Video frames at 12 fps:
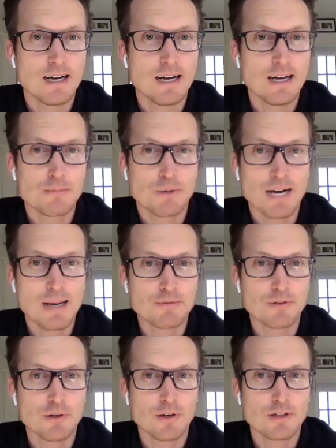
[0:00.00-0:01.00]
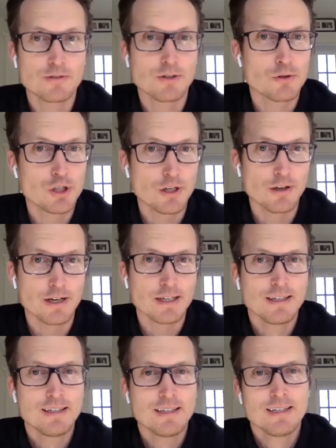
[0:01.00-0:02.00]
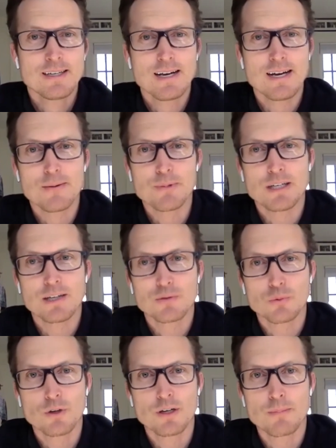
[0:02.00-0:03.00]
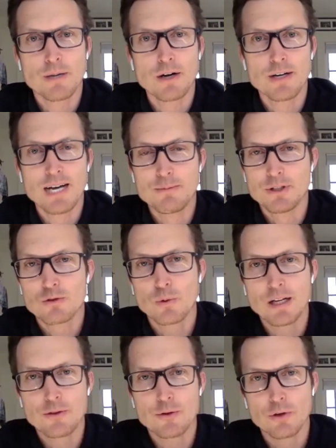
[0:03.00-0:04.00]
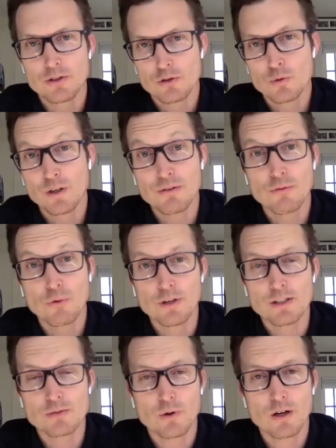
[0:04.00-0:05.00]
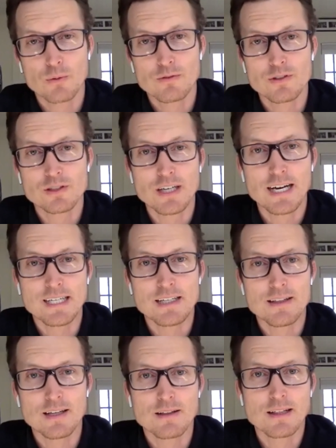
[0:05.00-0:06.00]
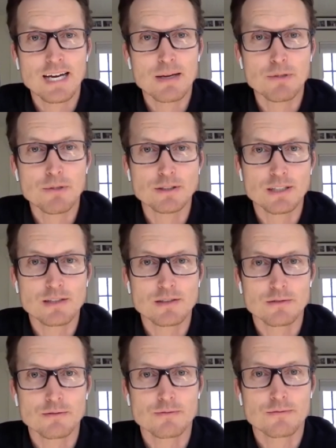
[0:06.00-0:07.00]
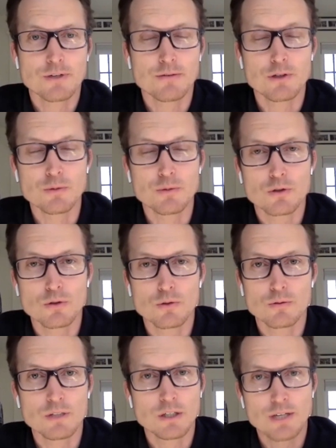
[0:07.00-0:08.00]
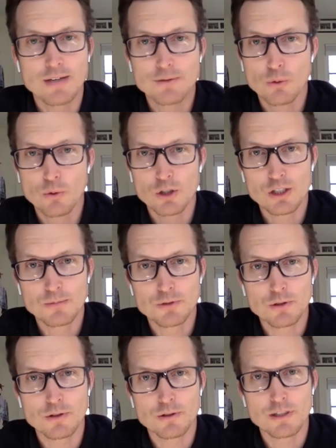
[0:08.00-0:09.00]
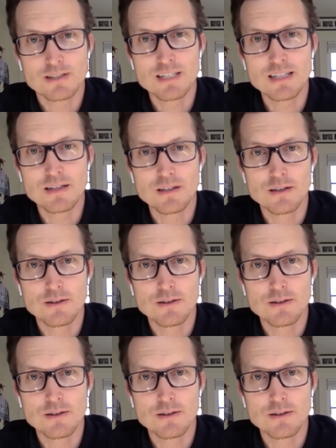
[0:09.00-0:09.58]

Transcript: uh, and perhaps there is no cheering. Uh, because we're at a paradigm in the 2030s or 2040s where we've decided that the liabilities of, of human crewed you know, naval warships are exceed